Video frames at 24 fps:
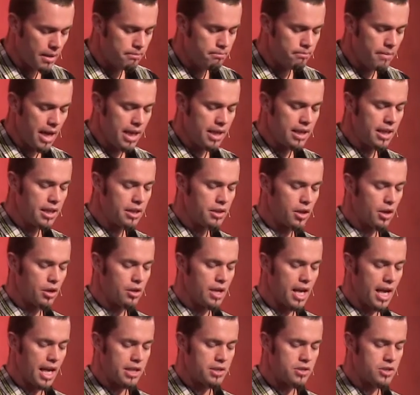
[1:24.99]
mending their
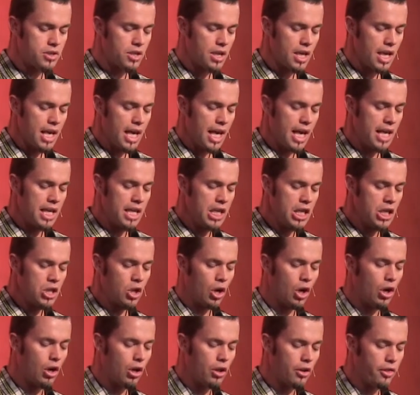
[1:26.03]
nets, and he
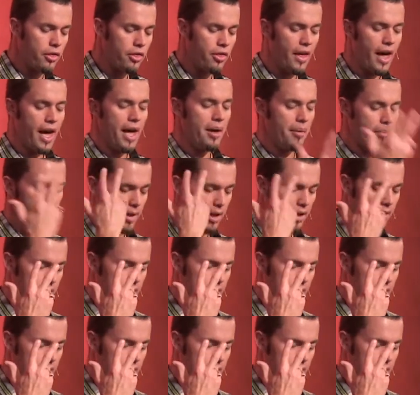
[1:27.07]
called them.